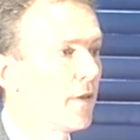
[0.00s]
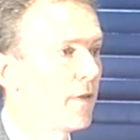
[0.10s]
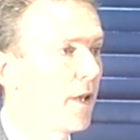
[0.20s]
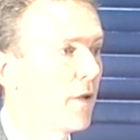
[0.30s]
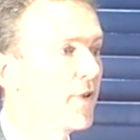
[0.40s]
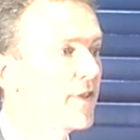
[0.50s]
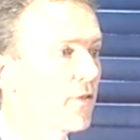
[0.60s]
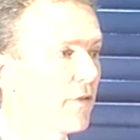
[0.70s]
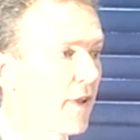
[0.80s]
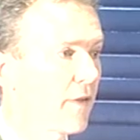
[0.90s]
the
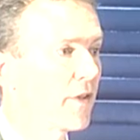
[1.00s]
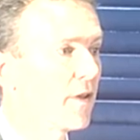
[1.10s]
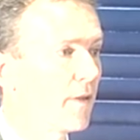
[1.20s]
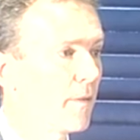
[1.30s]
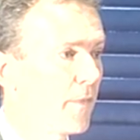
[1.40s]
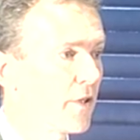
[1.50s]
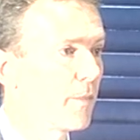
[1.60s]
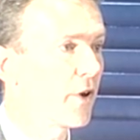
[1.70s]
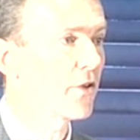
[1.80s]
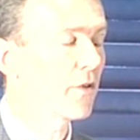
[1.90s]
risk of having the
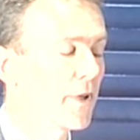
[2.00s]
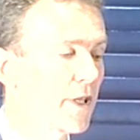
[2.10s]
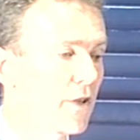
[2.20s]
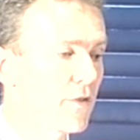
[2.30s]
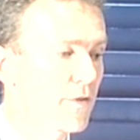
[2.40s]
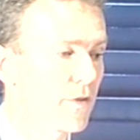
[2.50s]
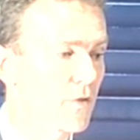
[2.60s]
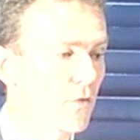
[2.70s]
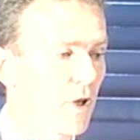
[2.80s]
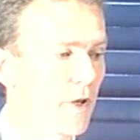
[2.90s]
metabolic complications
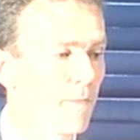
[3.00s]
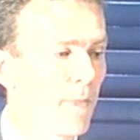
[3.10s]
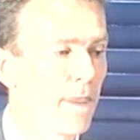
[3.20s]
and so on.